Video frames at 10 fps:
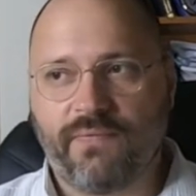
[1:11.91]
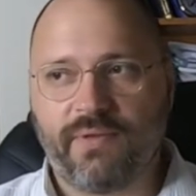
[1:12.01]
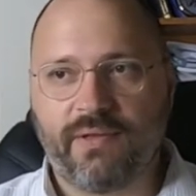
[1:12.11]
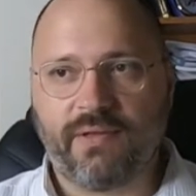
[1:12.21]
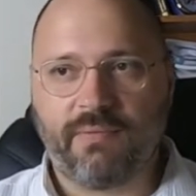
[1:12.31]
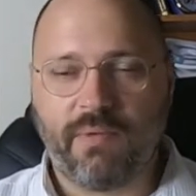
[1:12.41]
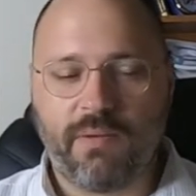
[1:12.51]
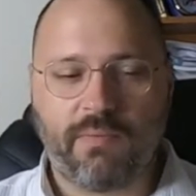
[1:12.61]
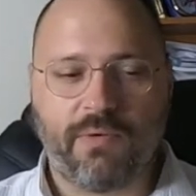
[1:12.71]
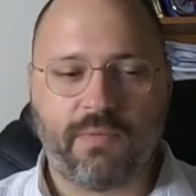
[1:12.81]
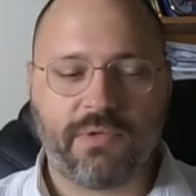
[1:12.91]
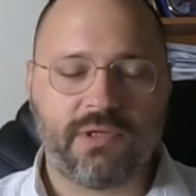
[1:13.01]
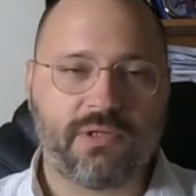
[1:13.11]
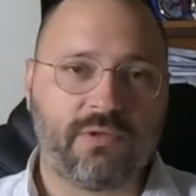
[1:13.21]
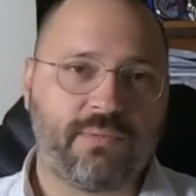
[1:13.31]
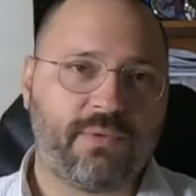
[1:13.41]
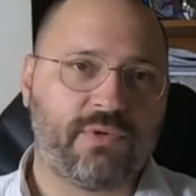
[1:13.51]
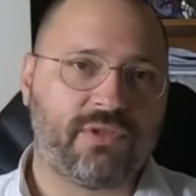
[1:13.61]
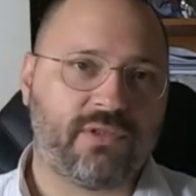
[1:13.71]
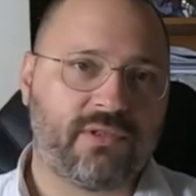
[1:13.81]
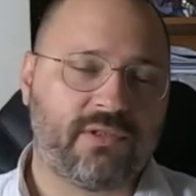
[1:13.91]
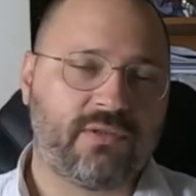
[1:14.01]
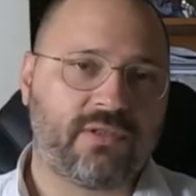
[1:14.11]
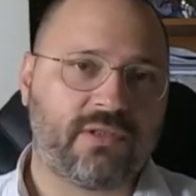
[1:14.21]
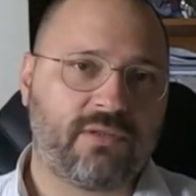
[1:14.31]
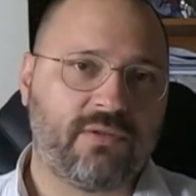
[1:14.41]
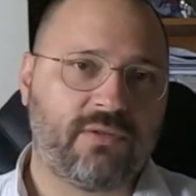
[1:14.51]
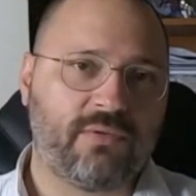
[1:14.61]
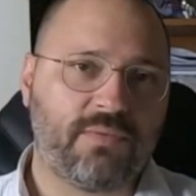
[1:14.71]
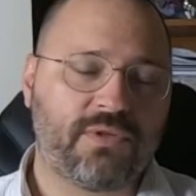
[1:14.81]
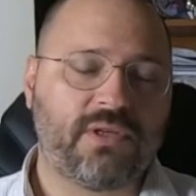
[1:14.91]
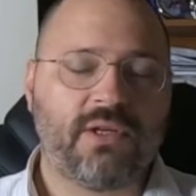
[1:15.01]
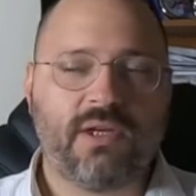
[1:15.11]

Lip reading: And the main purpose is to purge the terrorist groups.